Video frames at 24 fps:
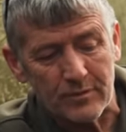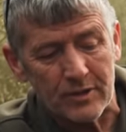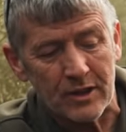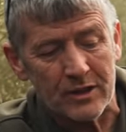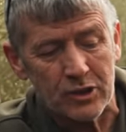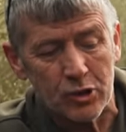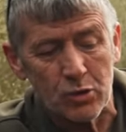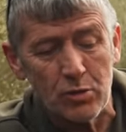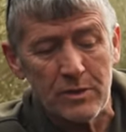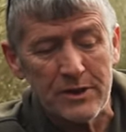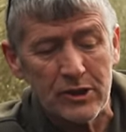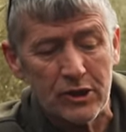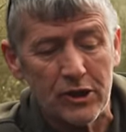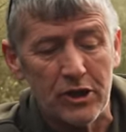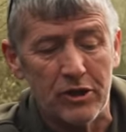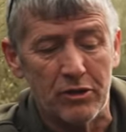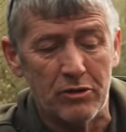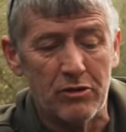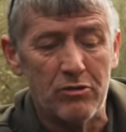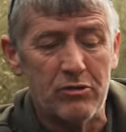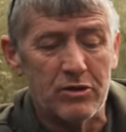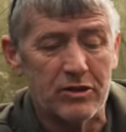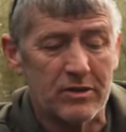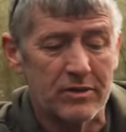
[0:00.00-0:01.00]
is always
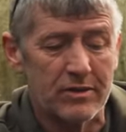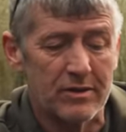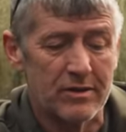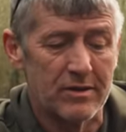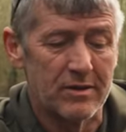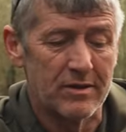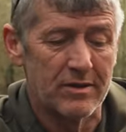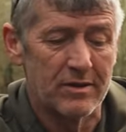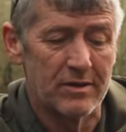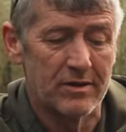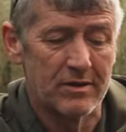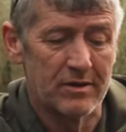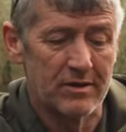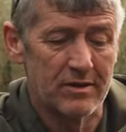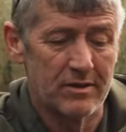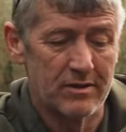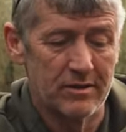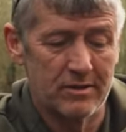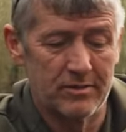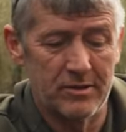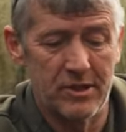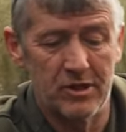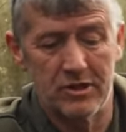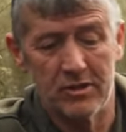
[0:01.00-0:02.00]

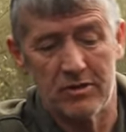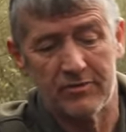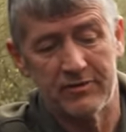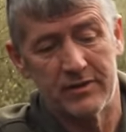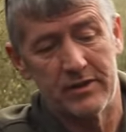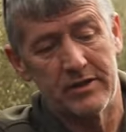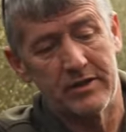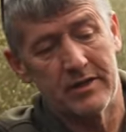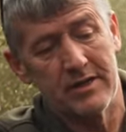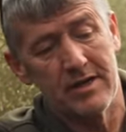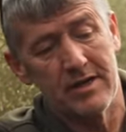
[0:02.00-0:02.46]
using obviously the